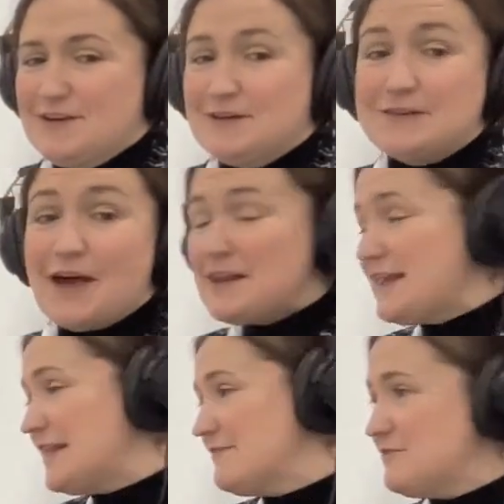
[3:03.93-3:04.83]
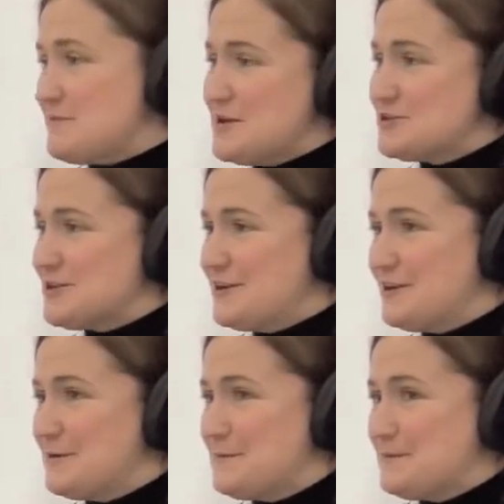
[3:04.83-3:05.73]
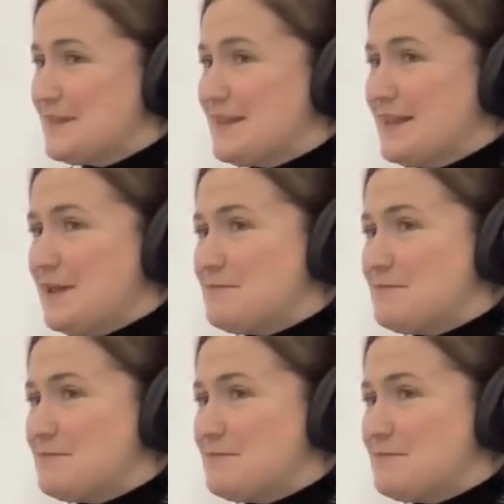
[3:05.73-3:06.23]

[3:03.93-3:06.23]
that information can